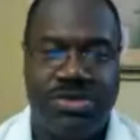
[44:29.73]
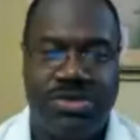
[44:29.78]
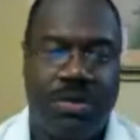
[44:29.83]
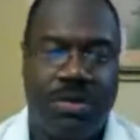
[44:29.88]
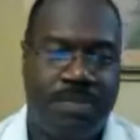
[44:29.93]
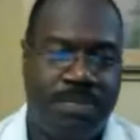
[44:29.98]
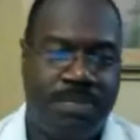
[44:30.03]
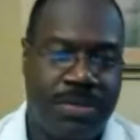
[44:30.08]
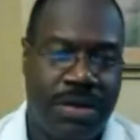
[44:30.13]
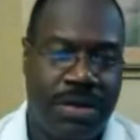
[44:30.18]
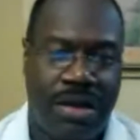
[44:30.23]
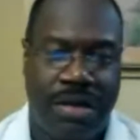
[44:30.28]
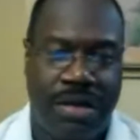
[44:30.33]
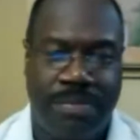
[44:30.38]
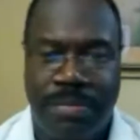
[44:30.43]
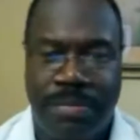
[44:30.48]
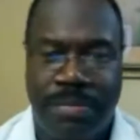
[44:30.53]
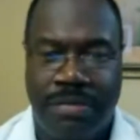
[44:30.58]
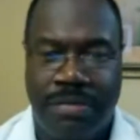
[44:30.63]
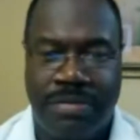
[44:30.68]
to
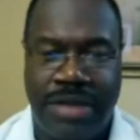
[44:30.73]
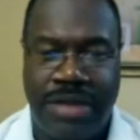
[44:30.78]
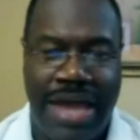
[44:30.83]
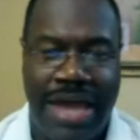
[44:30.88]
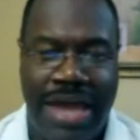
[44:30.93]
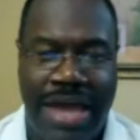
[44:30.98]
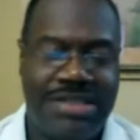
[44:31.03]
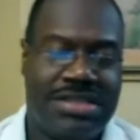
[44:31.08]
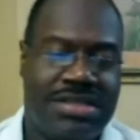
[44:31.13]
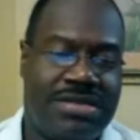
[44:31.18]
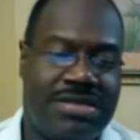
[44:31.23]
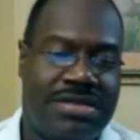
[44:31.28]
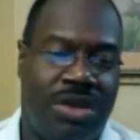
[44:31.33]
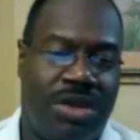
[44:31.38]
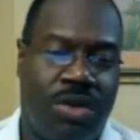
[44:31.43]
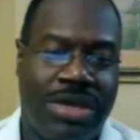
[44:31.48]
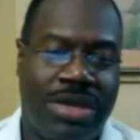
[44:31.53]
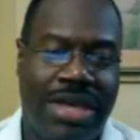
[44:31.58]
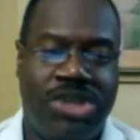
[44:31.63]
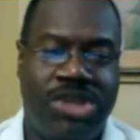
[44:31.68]
a nice
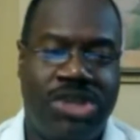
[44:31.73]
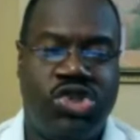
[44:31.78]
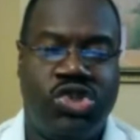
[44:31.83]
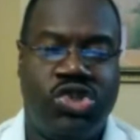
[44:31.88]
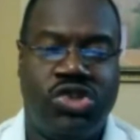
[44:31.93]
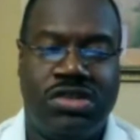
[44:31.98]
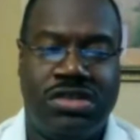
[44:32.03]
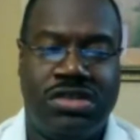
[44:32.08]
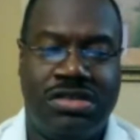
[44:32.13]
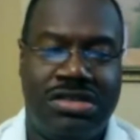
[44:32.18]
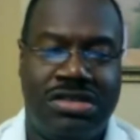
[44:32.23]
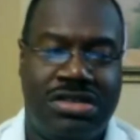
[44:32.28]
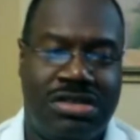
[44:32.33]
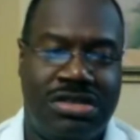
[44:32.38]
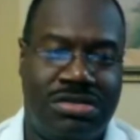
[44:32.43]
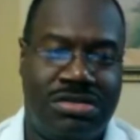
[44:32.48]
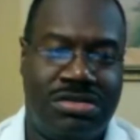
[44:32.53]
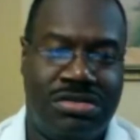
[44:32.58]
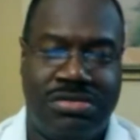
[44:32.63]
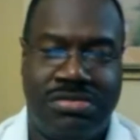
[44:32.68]
location,
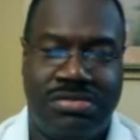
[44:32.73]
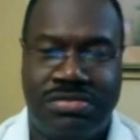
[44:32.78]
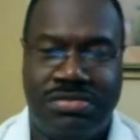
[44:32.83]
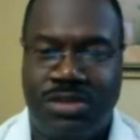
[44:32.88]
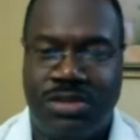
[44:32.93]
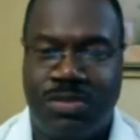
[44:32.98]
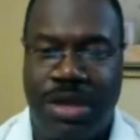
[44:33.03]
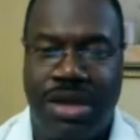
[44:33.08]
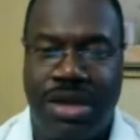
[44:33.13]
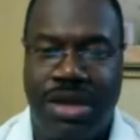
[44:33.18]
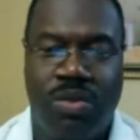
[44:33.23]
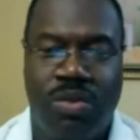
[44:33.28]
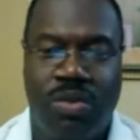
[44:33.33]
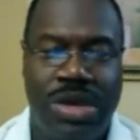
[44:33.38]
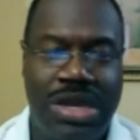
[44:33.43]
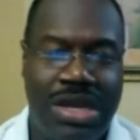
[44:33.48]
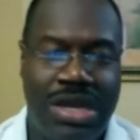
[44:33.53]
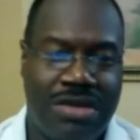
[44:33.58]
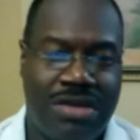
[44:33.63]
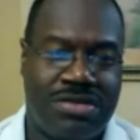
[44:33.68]
you spend a
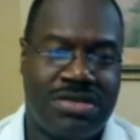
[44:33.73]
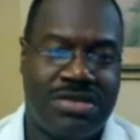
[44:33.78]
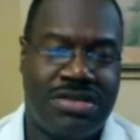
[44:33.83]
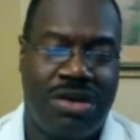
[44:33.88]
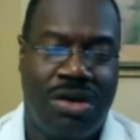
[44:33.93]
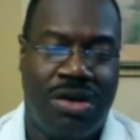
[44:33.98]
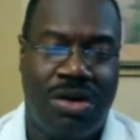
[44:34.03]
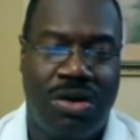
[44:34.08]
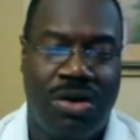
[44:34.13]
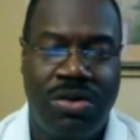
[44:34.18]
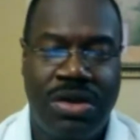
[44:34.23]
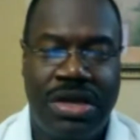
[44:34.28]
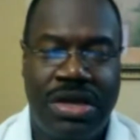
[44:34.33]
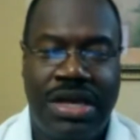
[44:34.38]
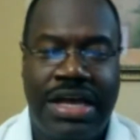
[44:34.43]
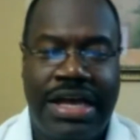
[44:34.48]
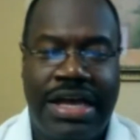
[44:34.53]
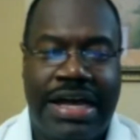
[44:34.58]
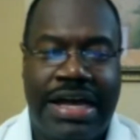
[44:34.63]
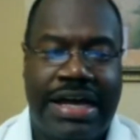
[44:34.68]
week or so,
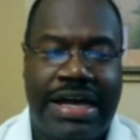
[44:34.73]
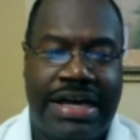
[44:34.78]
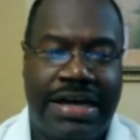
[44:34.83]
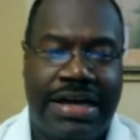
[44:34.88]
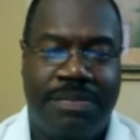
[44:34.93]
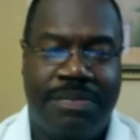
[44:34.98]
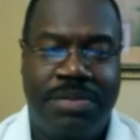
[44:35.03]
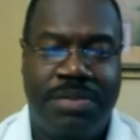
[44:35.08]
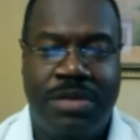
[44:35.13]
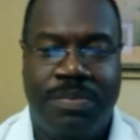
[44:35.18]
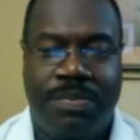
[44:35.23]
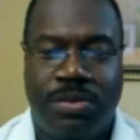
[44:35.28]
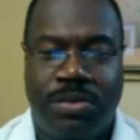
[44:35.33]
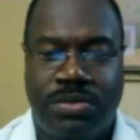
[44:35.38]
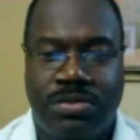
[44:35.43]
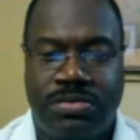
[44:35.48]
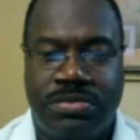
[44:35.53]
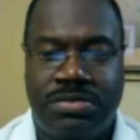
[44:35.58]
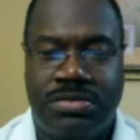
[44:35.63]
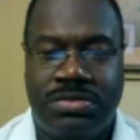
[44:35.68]

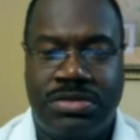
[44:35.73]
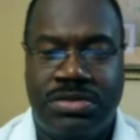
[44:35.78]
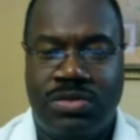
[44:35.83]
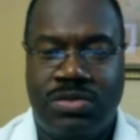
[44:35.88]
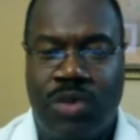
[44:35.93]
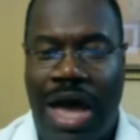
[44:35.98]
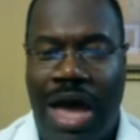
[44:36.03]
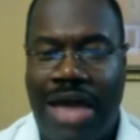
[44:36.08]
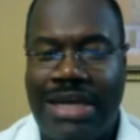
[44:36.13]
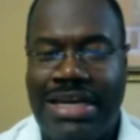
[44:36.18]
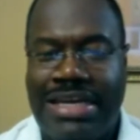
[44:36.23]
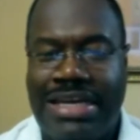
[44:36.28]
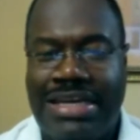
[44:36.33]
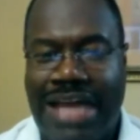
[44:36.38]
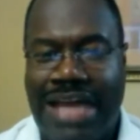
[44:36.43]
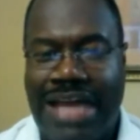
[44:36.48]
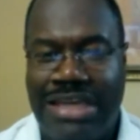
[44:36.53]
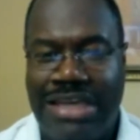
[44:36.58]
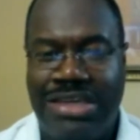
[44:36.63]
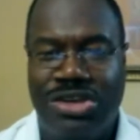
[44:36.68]
people wine and
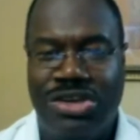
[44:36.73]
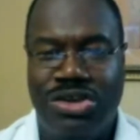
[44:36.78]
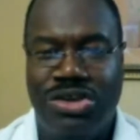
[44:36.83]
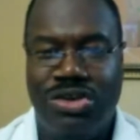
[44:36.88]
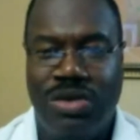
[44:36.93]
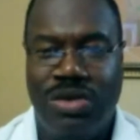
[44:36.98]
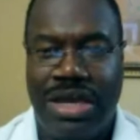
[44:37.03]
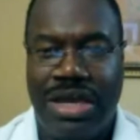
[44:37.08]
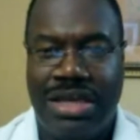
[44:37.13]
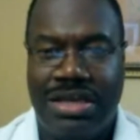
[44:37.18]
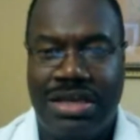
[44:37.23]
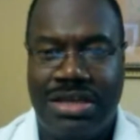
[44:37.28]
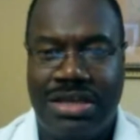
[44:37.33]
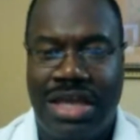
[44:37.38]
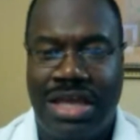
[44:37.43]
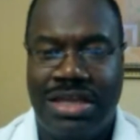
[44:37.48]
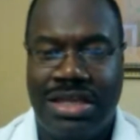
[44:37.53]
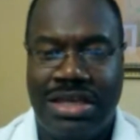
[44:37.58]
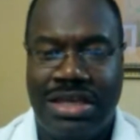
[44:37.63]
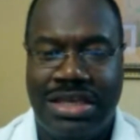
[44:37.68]
dine you,
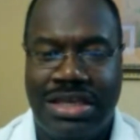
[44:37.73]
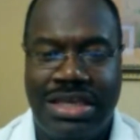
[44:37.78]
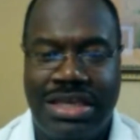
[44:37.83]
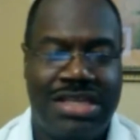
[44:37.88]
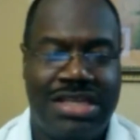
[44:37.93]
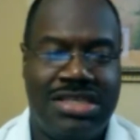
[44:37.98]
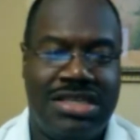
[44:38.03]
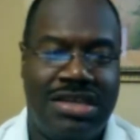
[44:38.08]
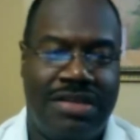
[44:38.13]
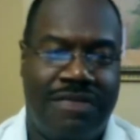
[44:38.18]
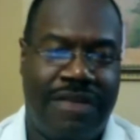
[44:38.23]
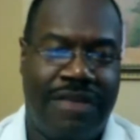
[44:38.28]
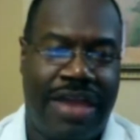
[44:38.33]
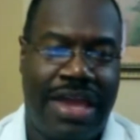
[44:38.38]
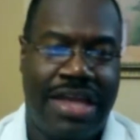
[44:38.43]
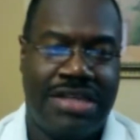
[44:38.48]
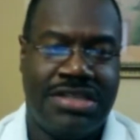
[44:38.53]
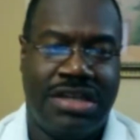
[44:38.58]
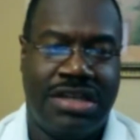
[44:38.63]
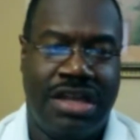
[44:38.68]
and the kids and the
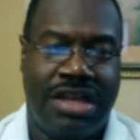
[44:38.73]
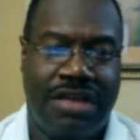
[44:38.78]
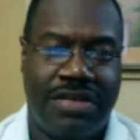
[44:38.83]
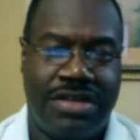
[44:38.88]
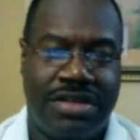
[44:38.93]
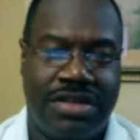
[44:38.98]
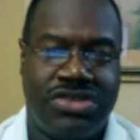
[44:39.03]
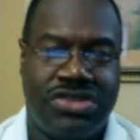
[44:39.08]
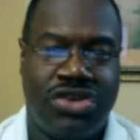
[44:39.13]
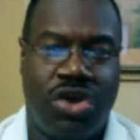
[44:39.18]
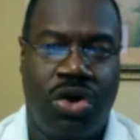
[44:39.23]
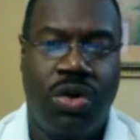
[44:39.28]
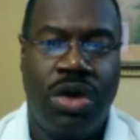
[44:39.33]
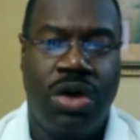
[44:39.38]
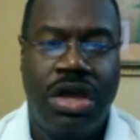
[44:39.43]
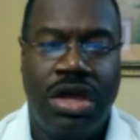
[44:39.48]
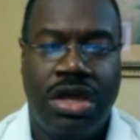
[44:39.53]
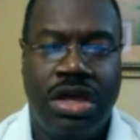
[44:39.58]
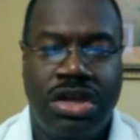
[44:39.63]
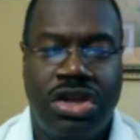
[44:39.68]
fans love it.
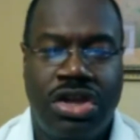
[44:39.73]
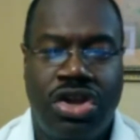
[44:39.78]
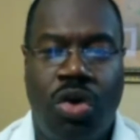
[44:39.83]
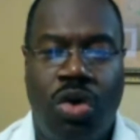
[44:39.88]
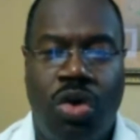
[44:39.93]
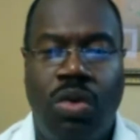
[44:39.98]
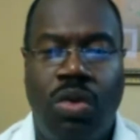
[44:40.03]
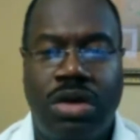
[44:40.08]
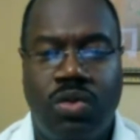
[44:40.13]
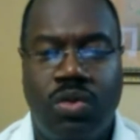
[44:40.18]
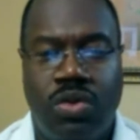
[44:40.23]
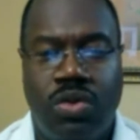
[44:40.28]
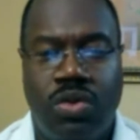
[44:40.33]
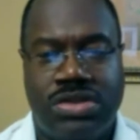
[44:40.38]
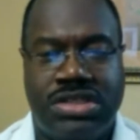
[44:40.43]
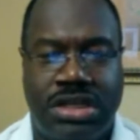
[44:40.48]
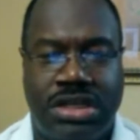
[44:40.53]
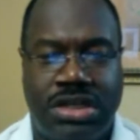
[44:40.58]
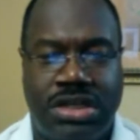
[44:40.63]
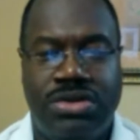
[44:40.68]
So No one
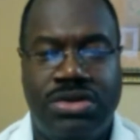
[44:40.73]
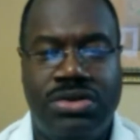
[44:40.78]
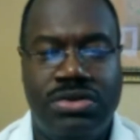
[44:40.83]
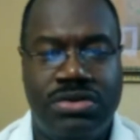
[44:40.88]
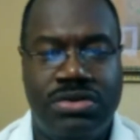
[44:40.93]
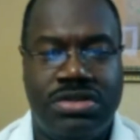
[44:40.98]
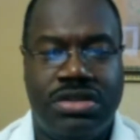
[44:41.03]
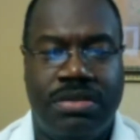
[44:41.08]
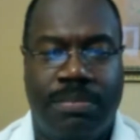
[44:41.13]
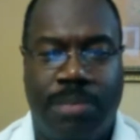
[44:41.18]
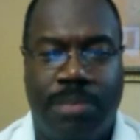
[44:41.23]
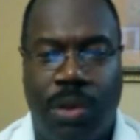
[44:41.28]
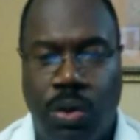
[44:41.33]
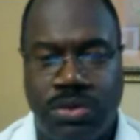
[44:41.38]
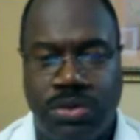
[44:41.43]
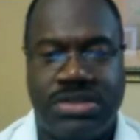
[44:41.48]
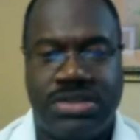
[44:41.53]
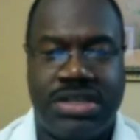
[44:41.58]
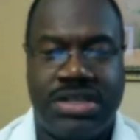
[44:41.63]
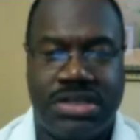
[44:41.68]
wants to lose the
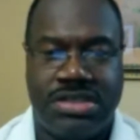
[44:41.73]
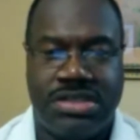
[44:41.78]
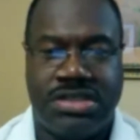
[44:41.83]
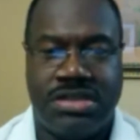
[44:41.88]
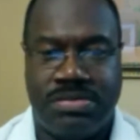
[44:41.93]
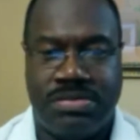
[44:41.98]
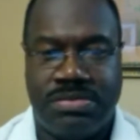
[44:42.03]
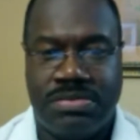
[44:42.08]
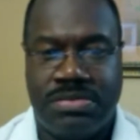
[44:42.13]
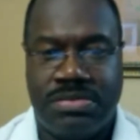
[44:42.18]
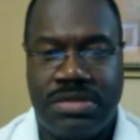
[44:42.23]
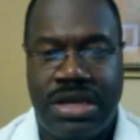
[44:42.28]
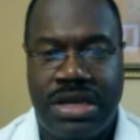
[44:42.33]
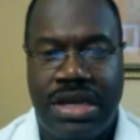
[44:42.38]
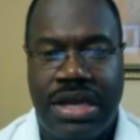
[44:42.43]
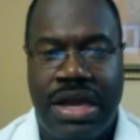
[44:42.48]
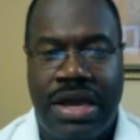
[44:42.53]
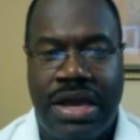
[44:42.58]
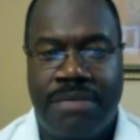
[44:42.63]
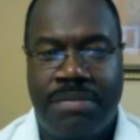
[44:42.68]
bowl system,
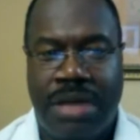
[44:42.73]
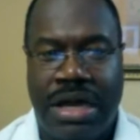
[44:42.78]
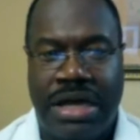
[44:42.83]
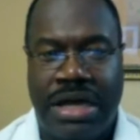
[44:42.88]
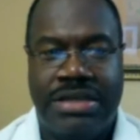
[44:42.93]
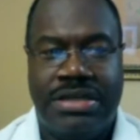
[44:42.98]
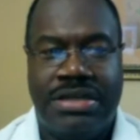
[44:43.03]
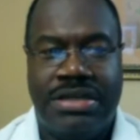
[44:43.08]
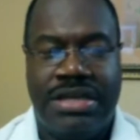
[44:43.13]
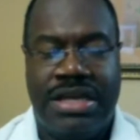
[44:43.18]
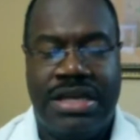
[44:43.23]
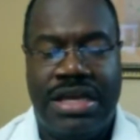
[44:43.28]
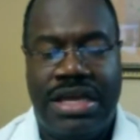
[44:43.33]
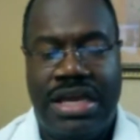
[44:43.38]
but